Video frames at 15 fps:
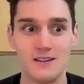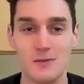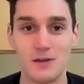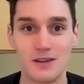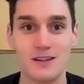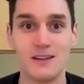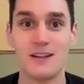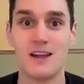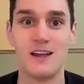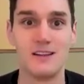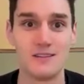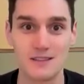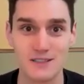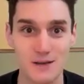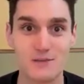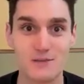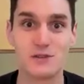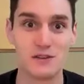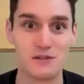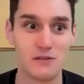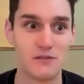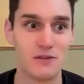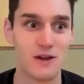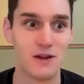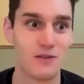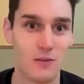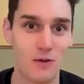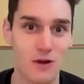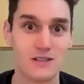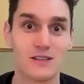typically the subs are different for
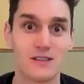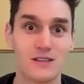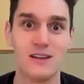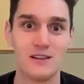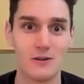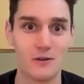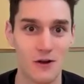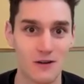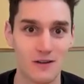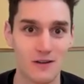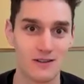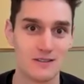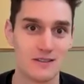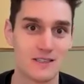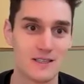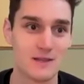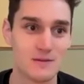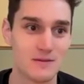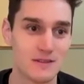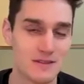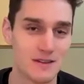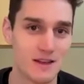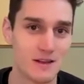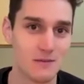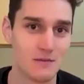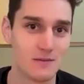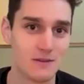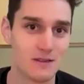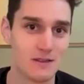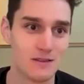every project. There aren't systems
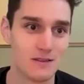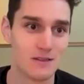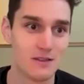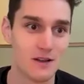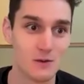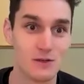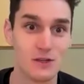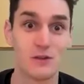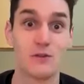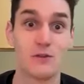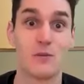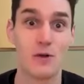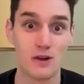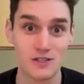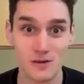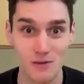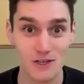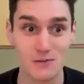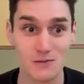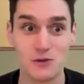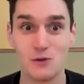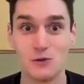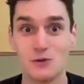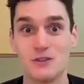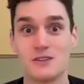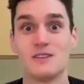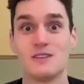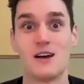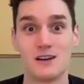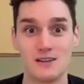to talk to each other. The project management tool
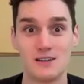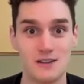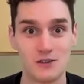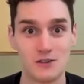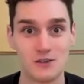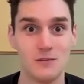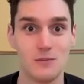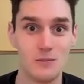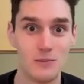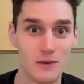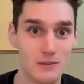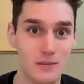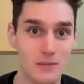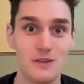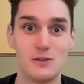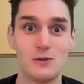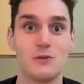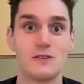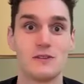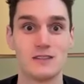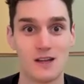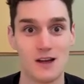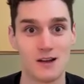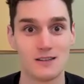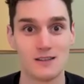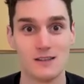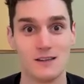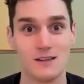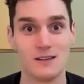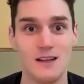doesn't talk to the billing tool doesn't talk to
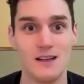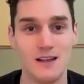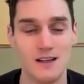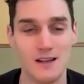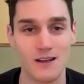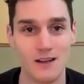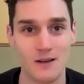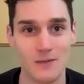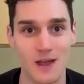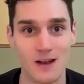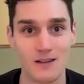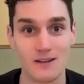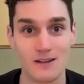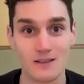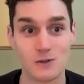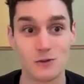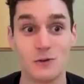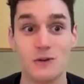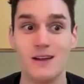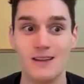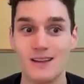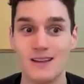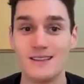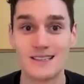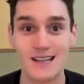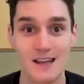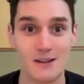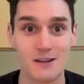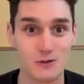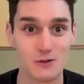the analytics tool. It's
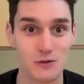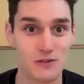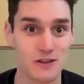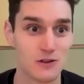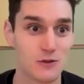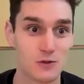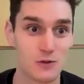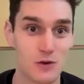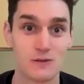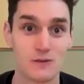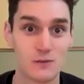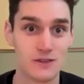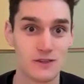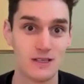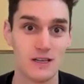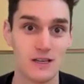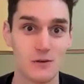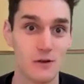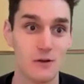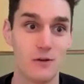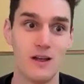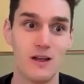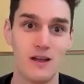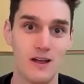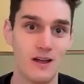exactly true of clinical trials, where the CRO